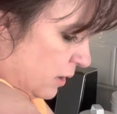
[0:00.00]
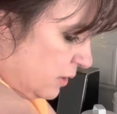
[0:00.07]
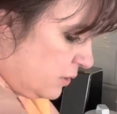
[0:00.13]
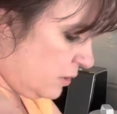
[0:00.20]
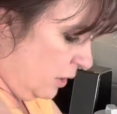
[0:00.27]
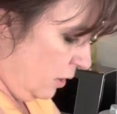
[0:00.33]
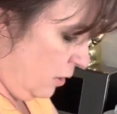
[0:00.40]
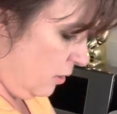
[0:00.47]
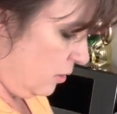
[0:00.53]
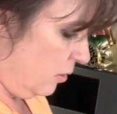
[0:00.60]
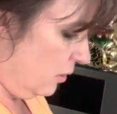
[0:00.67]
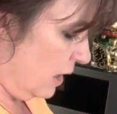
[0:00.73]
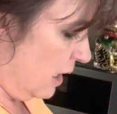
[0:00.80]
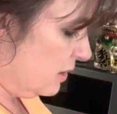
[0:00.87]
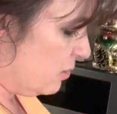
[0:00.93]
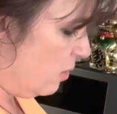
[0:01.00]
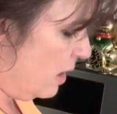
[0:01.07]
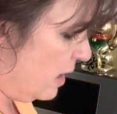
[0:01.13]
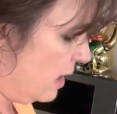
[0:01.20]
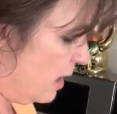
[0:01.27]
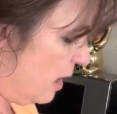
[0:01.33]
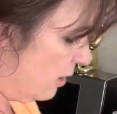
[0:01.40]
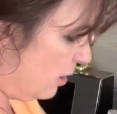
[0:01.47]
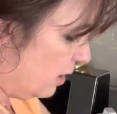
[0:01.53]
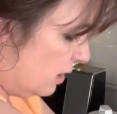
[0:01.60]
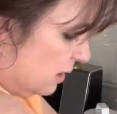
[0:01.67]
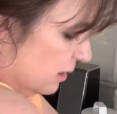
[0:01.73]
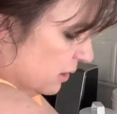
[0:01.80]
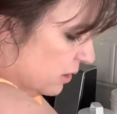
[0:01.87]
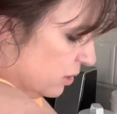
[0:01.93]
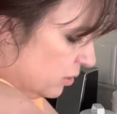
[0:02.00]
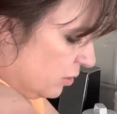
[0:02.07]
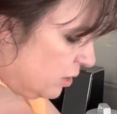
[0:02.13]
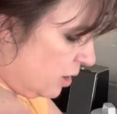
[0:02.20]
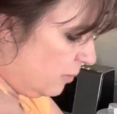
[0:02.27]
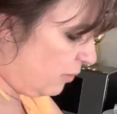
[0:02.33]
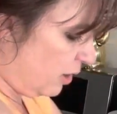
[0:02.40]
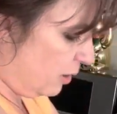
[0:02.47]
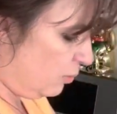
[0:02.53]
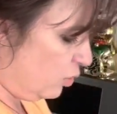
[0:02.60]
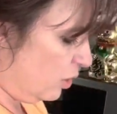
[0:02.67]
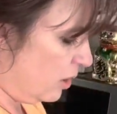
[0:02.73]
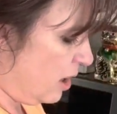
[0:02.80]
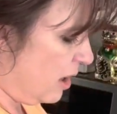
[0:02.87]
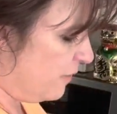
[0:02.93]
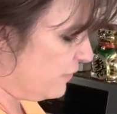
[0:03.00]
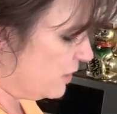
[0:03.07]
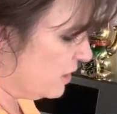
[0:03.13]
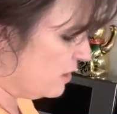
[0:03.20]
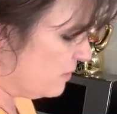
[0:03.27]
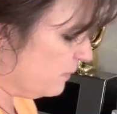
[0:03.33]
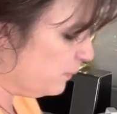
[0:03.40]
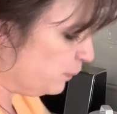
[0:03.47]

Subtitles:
So that's why I'm going to come on more often,